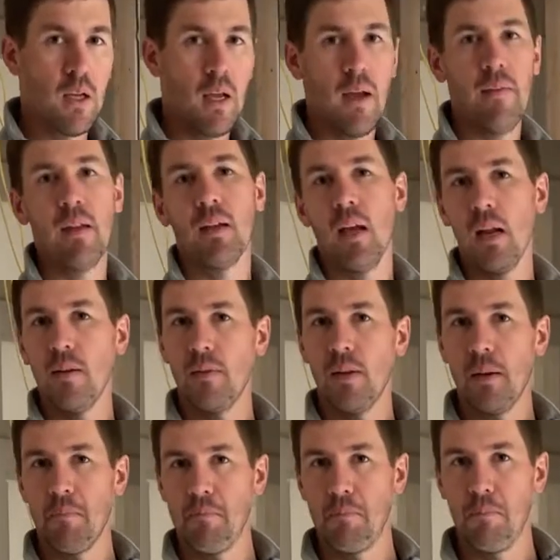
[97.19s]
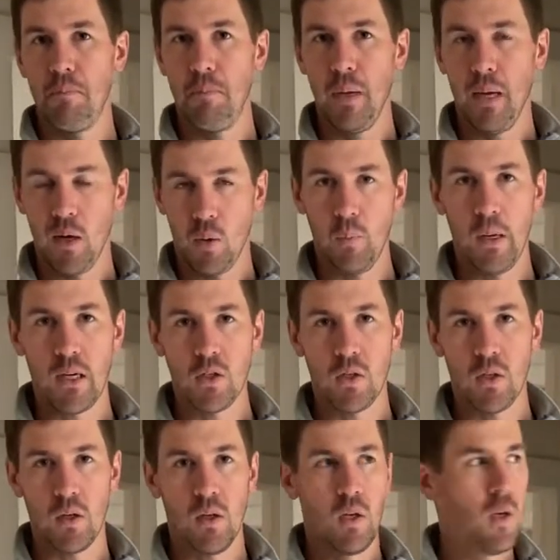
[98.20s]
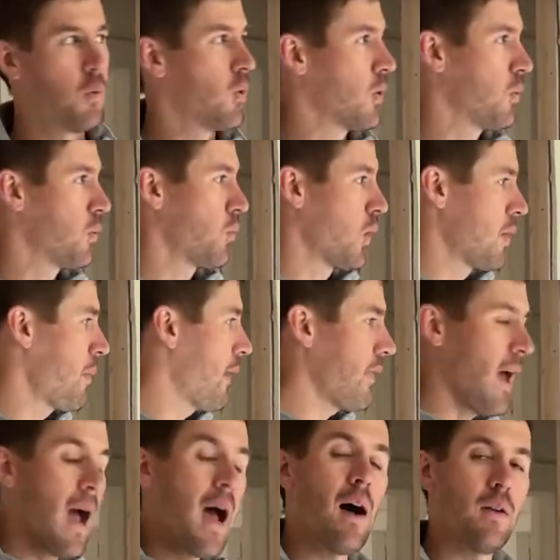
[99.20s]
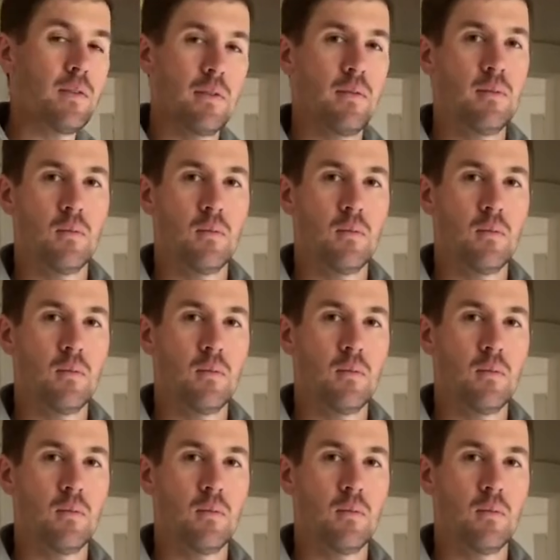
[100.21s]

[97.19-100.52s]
and then kind of in a bigger picture, we're worried about the house.